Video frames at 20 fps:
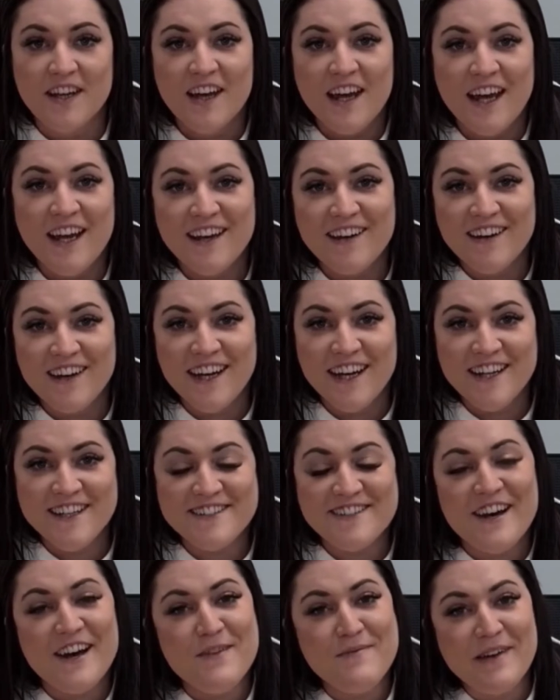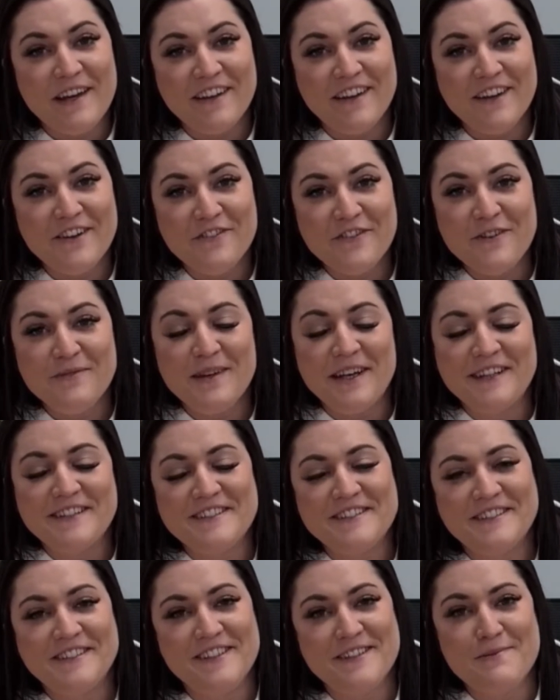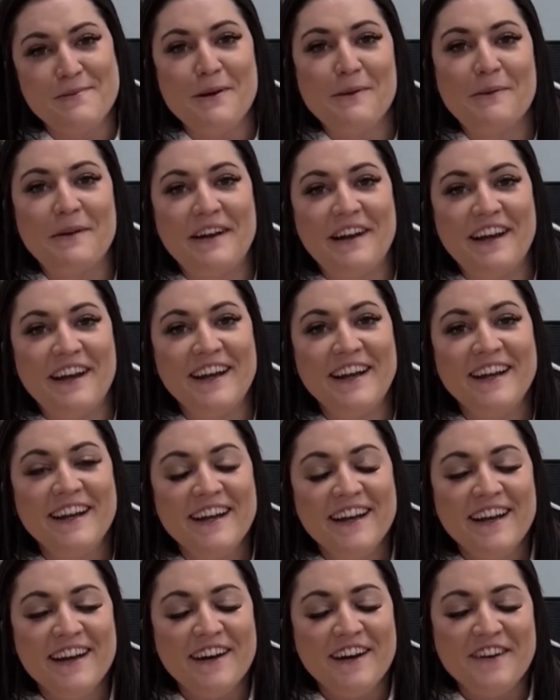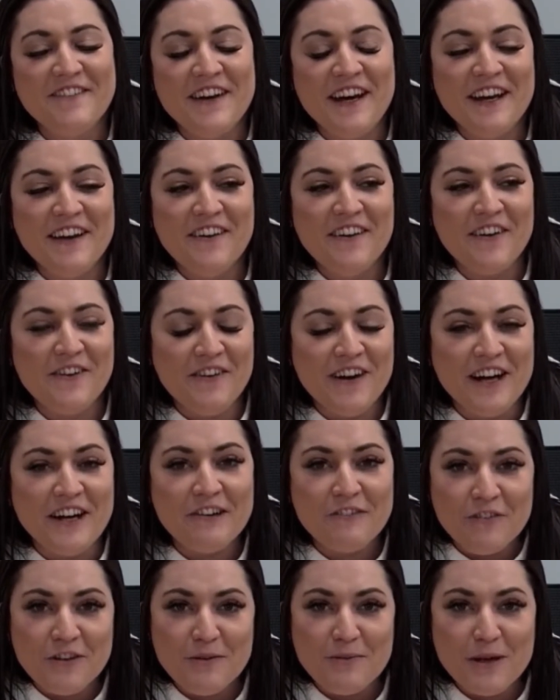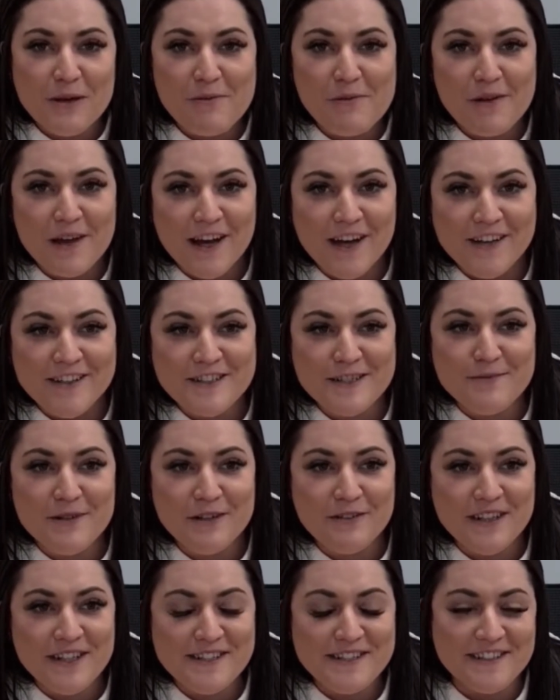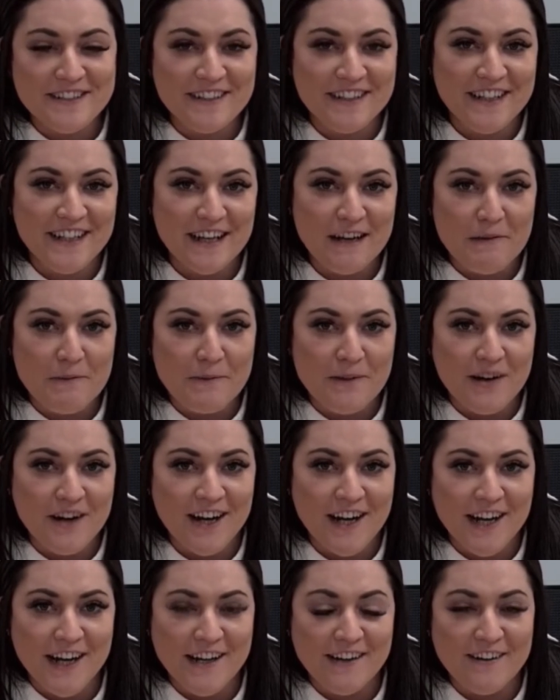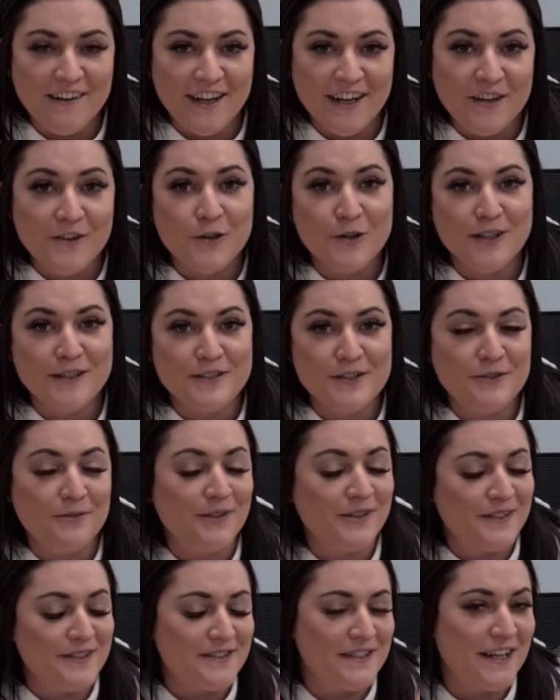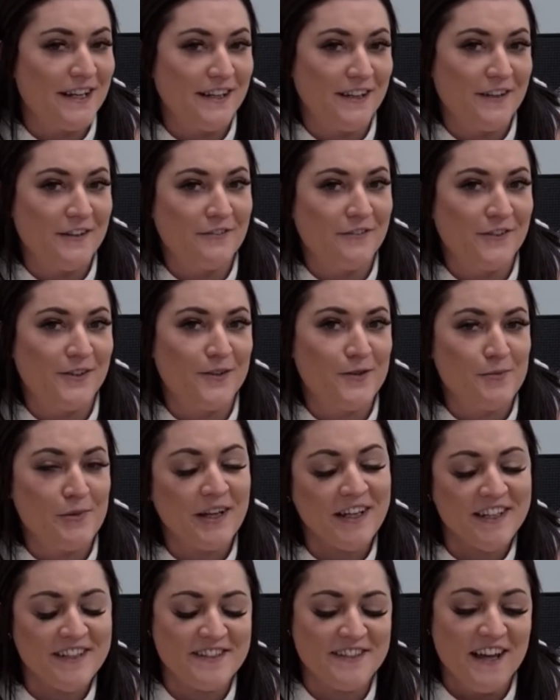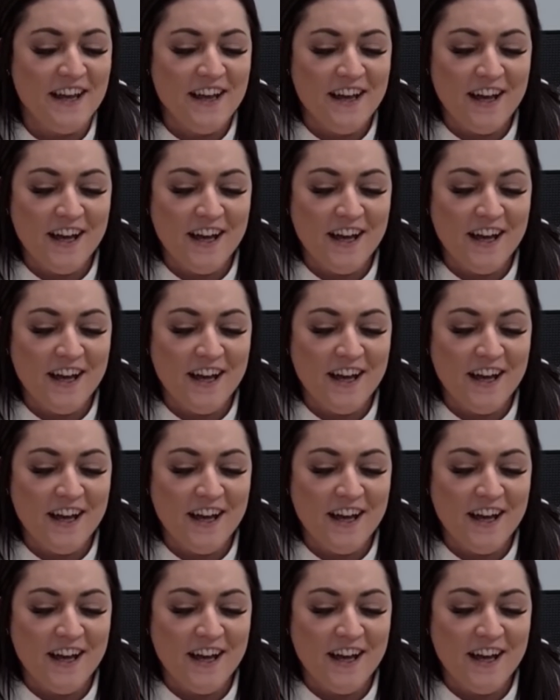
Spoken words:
Hey guys, I'm Ellie from Excellence Property. I've had quite a few people ask me recently why I got into real estate in the first place.